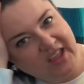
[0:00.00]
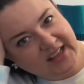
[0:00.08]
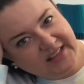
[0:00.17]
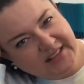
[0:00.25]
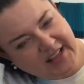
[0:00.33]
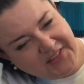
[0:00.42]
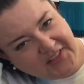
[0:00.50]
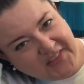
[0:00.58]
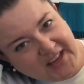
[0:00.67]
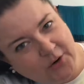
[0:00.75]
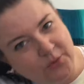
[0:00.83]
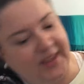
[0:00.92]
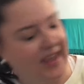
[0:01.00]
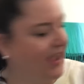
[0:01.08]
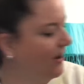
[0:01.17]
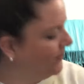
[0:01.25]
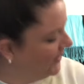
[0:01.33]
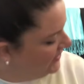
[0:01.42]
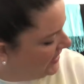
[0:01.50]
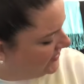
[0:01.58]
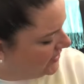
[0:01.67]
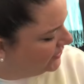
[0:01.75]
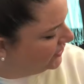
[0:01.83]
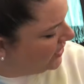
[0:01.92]
it's not that they don't care, but like
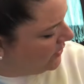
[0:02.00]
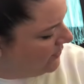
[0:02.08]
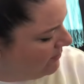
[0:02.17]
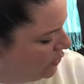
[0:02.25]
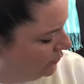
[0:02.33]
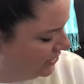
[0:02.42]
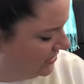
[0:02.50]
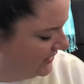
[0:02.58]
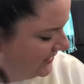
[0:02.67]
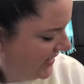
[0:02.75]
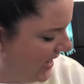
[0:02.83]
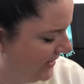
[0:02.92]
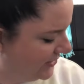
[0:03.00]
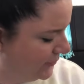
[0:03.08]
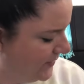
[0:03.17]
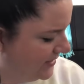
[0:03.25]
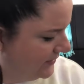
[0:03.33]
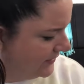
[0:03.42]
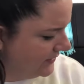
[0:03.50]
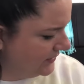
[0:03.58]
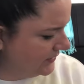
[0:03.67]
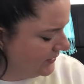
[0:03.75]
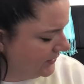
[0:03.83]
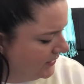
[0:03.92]
there's no emotional attachments,
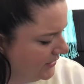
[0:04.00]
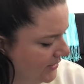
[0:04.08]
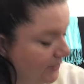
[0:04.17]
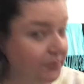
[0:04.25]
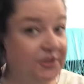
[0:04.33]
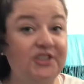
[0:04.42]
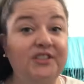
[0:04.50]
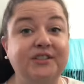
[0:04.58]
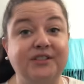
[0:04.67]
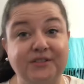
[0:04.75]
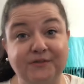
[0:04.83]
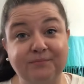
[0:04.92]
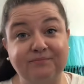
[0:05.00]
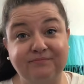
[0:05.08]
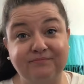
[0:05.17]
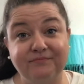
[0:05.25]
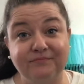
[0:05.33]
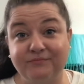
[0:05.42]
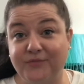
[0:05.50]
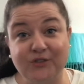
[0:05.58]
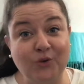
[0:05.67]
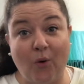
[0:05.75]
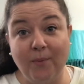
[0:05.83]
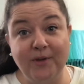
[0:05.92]
which is
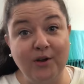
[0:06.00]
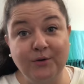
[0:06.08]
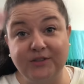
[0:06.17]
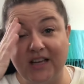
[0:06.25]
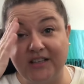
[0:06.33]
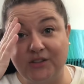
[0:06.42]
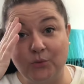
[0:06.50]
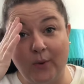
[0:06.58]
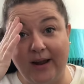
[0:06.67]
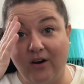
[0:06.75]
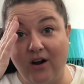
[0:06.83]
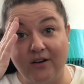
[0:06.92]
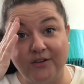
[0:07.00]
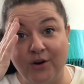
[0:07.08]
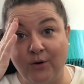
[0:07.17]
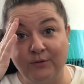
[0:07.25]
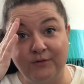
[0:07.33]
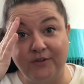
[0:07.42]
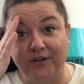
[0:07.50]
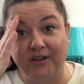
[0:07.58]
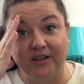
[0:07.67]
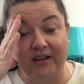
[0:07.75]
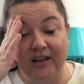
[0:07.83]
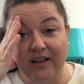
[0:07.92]
Scorpios, I swear, are known
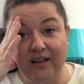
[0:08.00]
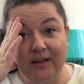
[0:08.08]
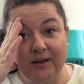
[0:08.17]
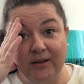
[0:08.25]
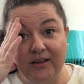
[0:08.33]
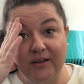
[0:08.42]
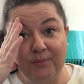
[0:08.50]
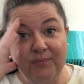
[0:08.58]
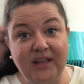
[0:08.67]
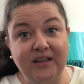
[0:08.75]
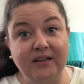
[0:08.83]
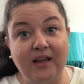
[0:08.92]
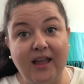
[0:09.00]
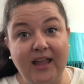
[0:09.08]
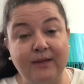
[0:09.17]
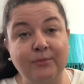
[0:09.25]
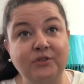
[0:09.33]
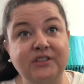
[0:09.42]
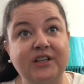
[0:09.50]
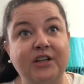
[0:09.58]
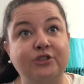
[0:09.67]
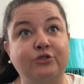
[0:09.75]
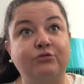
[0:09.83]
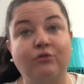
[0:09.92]
for being able to
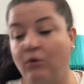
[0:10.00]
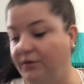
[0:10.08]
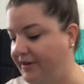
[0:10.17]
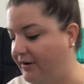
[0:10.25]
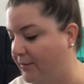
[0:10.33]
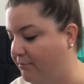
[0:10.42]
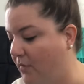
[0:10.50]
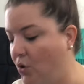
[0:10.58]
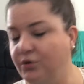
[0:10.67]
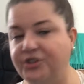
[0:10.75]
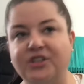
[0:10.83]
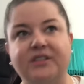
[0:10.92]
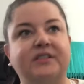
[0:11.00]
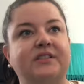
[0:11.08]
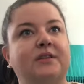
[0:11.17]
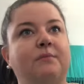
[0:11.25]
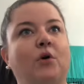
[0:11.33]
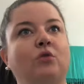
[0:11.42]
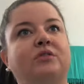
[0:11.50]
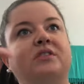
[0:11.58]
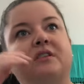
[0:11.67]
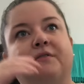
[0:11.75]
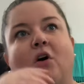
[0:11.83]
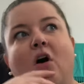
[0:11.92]
control their emotions the most
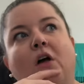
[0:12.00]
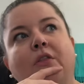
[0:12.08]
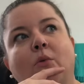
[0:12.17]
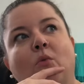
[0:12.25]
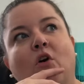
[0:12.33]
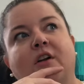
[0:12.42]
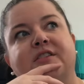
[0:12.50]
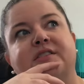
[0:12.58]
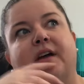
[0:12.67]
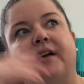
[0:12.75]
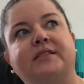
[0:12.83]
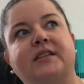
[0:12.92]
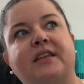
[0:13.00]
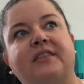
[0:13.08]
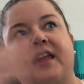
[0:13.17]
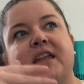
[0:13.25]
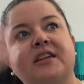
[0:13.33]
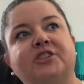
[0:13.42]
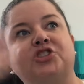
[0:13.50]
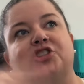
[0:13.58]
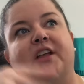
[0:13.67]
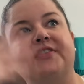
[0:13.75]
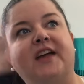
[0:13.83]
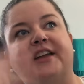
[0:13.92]
of all the water signs. Like, they can
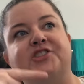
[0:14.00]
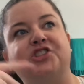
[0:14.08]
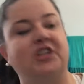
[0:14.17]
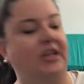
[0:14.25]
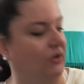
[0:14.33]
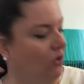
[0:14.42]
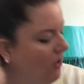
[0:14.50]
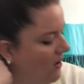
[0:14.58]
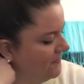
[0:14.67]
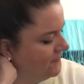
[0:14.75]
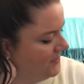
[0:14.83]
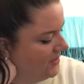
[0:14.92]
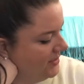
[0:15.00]
shut that shit off.